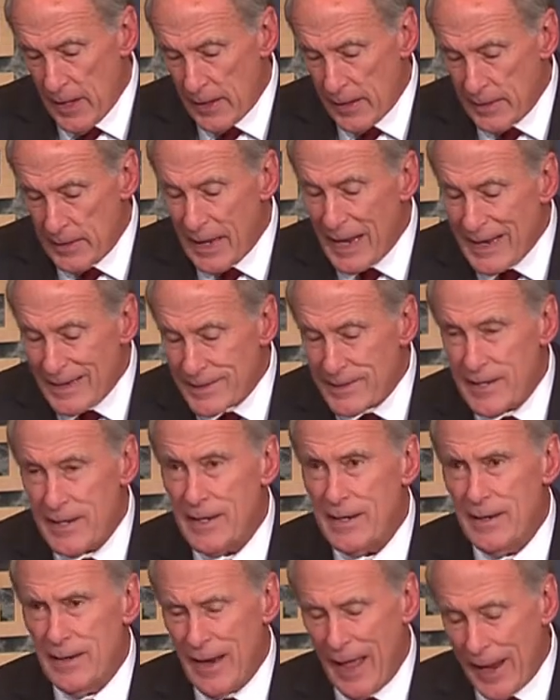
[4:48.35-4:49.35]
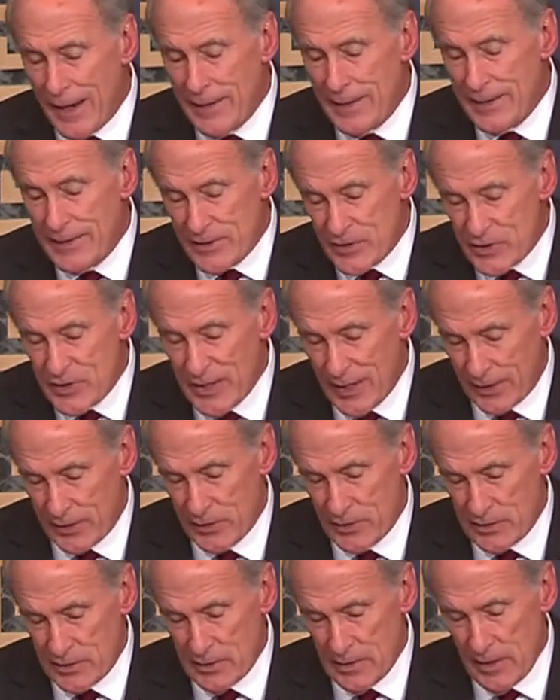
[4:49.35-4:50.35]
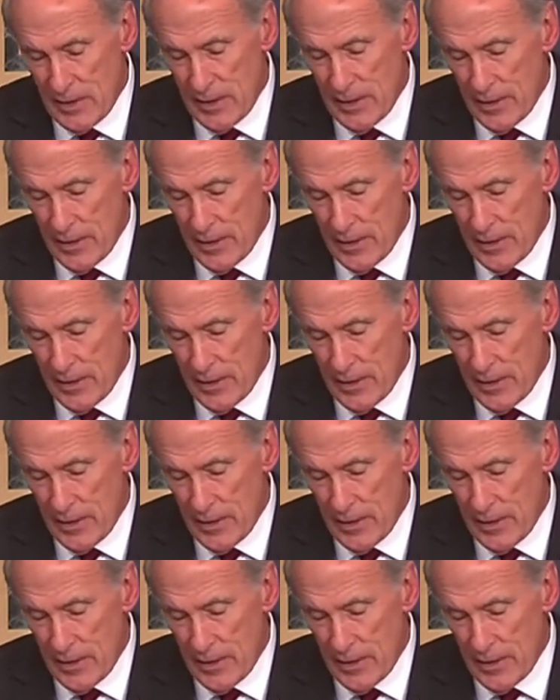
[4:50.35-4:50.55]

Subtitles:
In 1896,